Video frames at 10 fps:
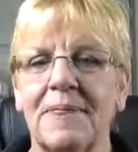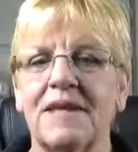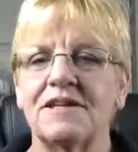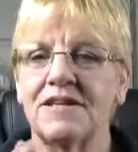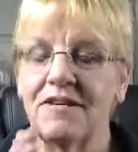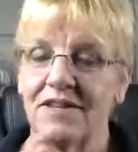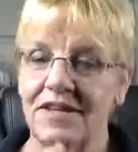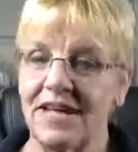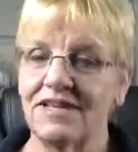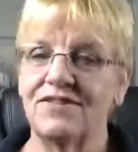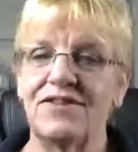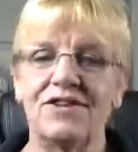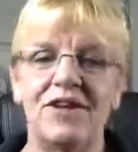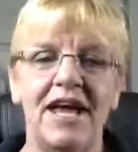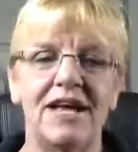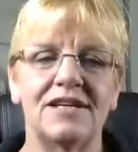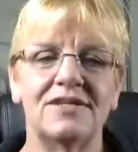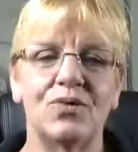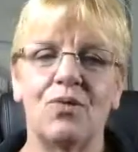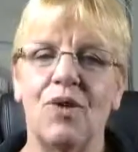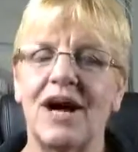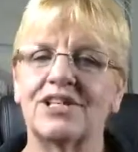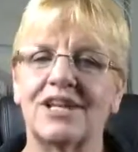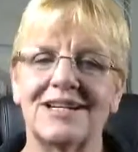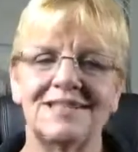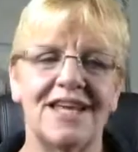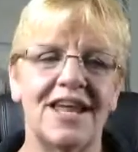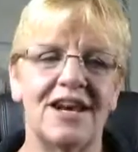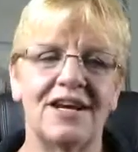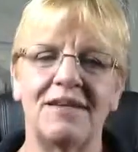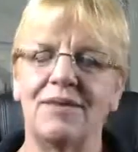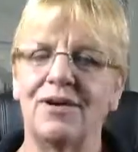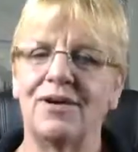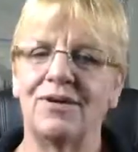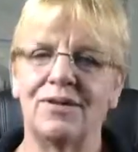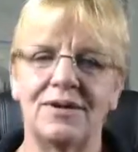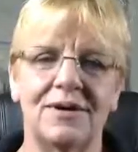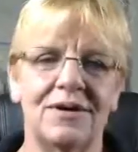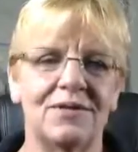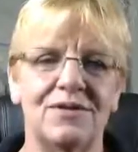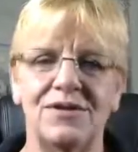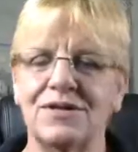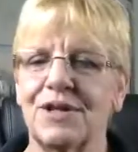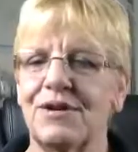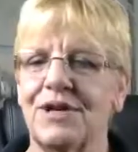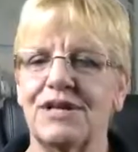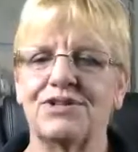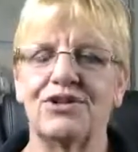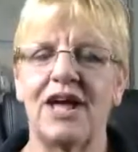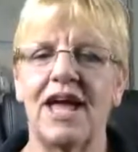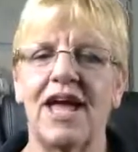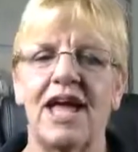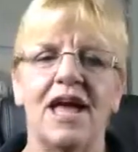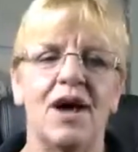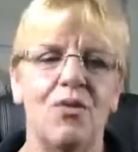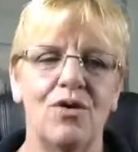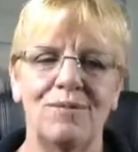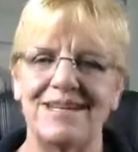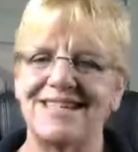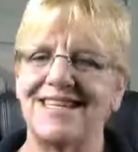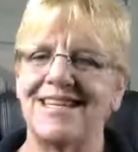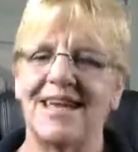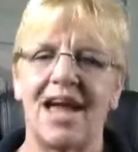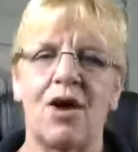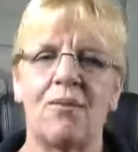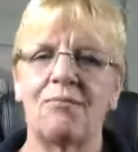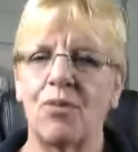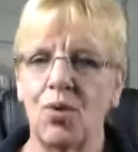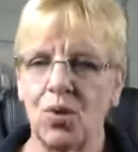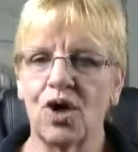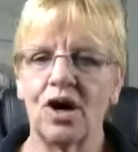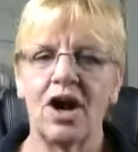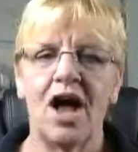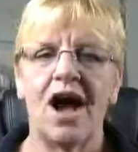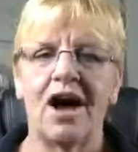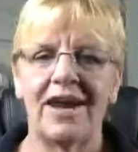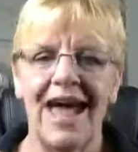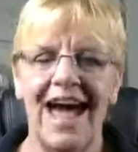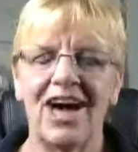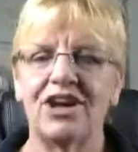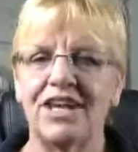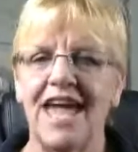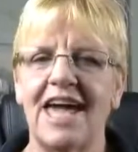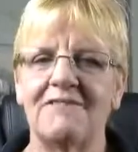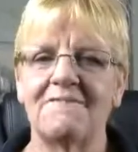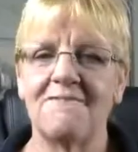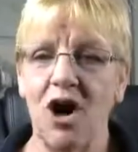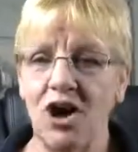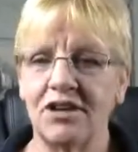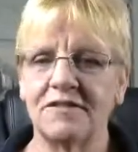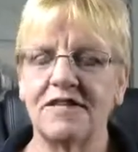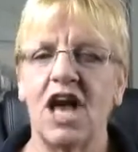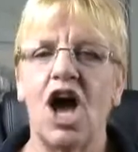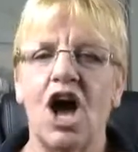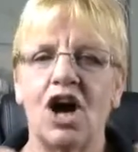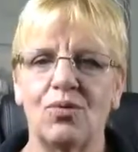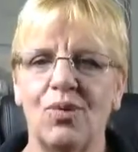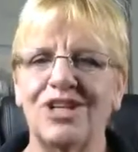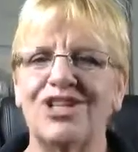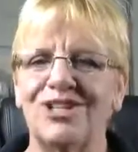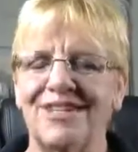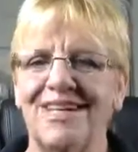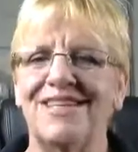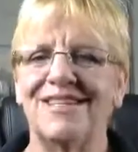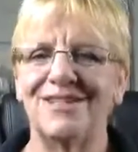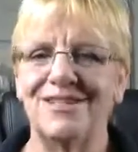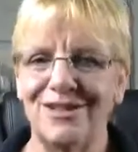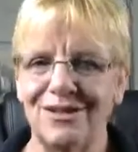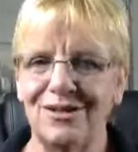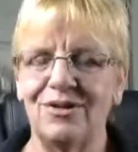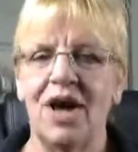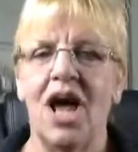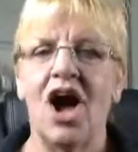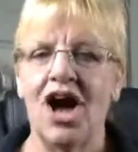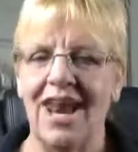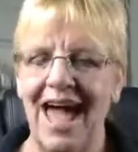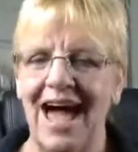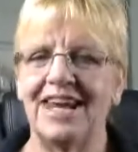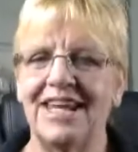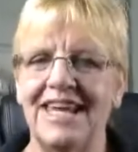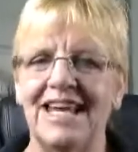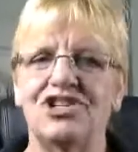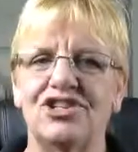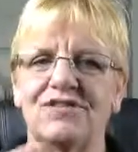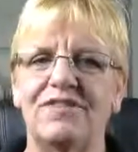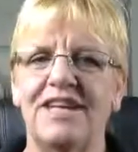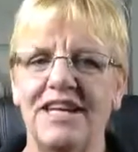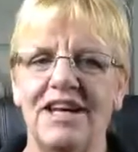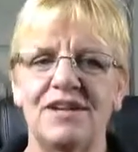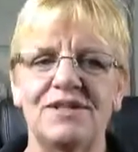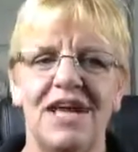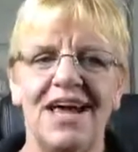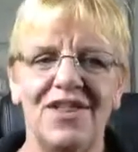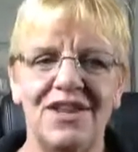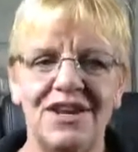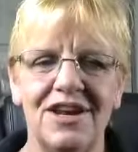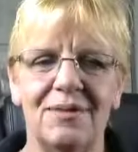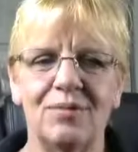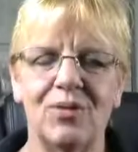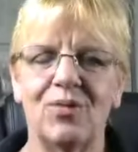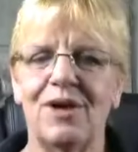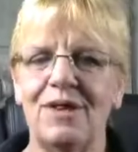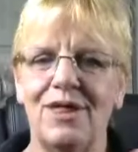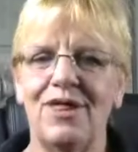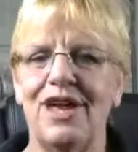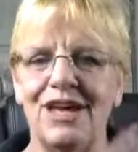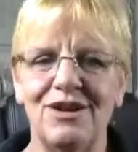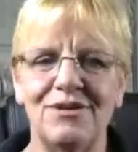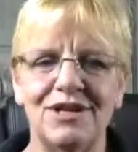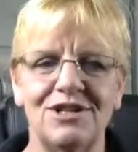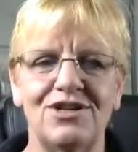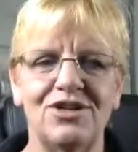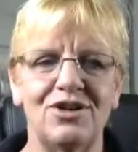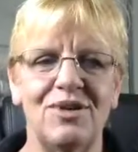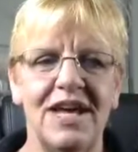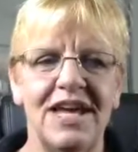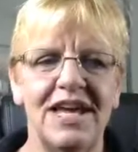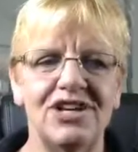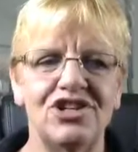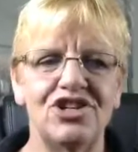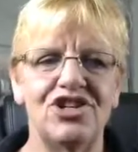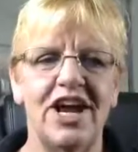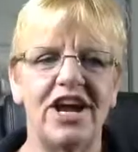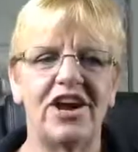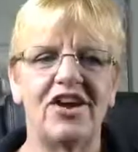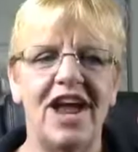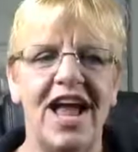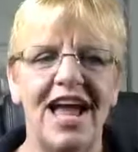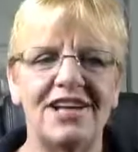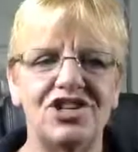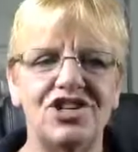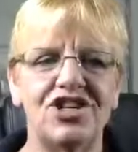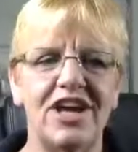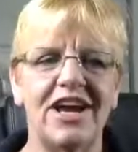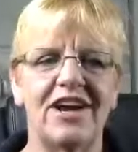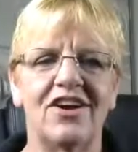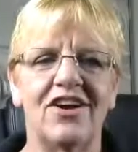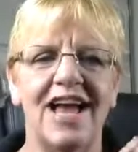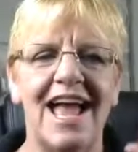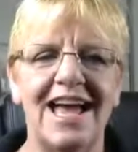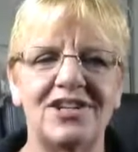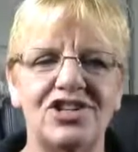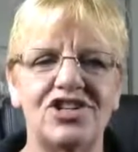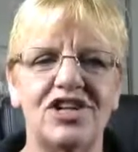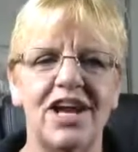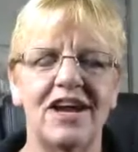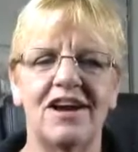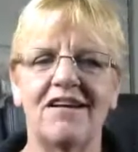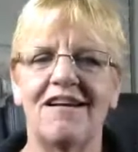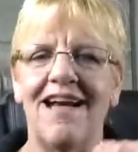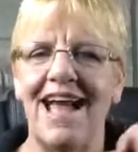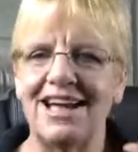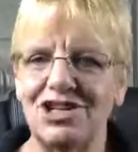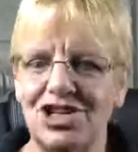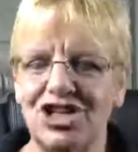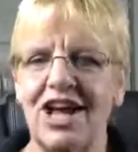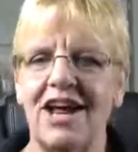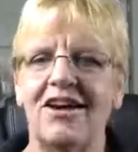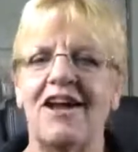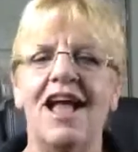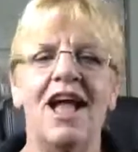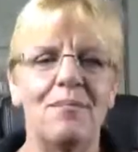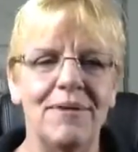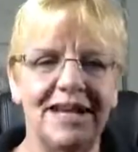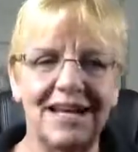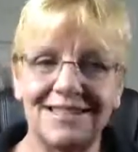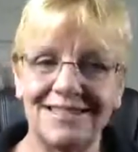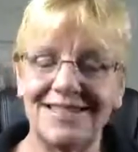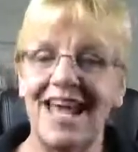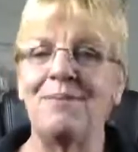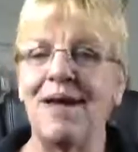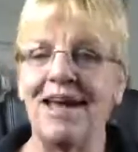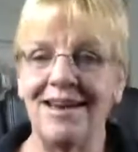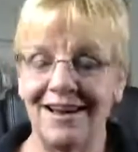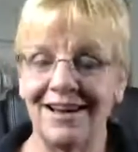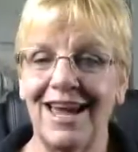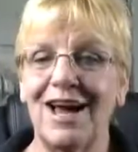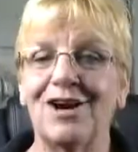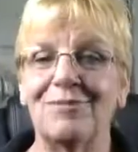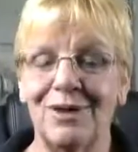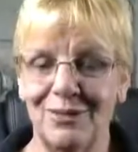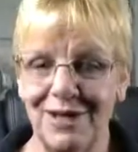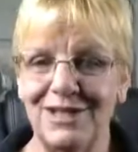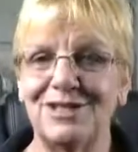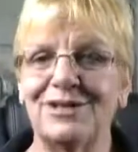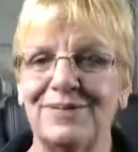So over the next few days, watch. I sent out an email newsletter yesterday, We'll be sending out more on how to get involved, on what you need to do, on how to get your videos. The number one thing you can do is share and share and share and share, because they may not care, but we do.